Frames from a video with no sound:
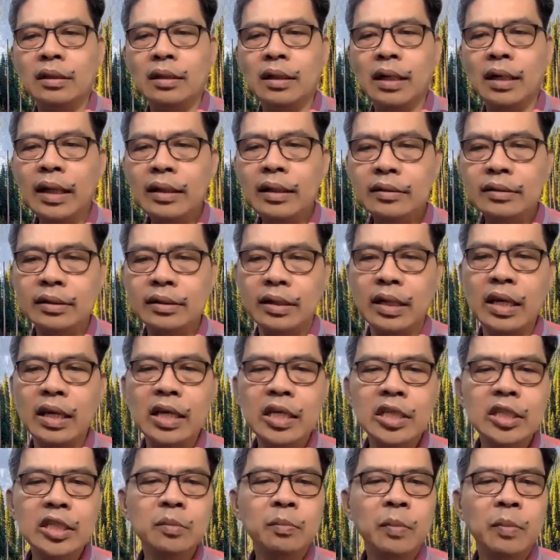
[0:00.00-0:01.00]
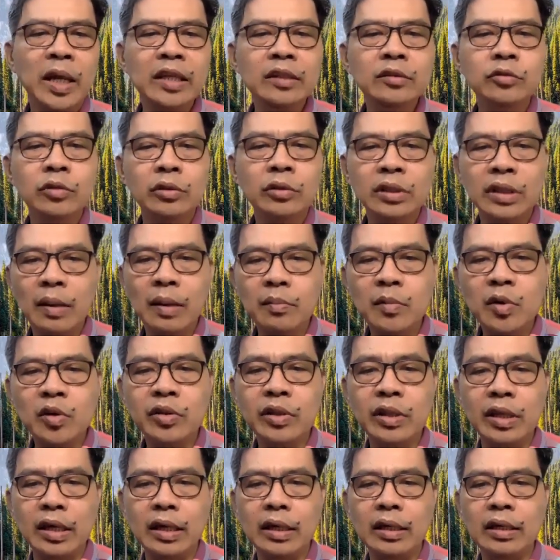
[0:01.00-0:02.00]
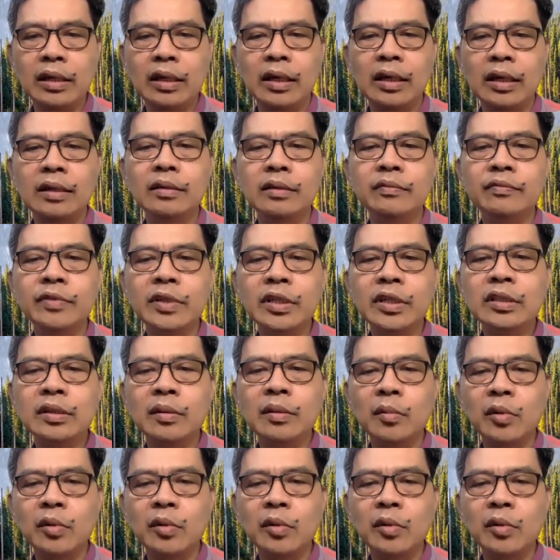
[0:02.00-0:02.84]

Later, he explained to Timothy in 1